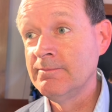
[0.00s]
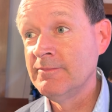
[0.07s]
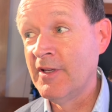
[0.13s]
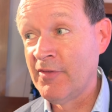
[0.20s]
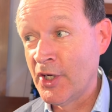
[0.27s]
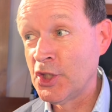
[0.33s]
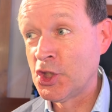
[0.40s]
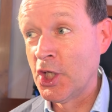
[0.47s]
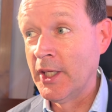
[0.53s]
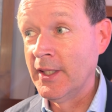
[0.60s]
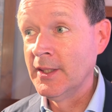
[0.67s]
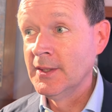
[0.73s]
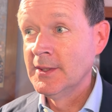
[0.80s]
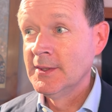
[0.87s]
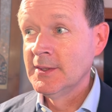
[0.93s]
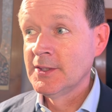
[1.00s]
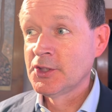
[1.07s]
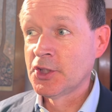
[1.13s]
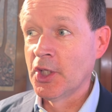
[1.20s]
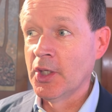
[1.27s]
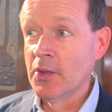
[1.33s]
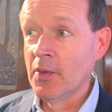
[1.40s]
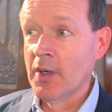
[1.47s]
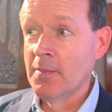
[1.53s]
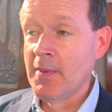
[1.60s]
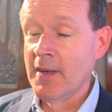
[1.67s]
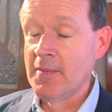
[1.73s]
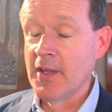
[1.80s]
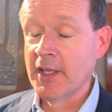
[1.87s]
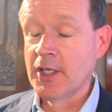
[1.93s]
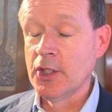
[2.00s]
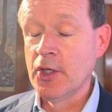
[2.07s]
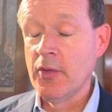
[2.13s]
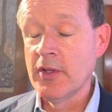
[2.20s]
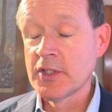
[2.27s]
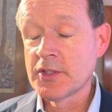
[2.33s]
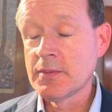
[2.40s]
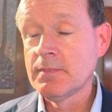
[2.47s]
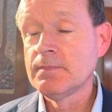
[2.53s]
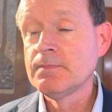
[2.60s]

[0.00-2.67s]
eventually. So maybe they can do this.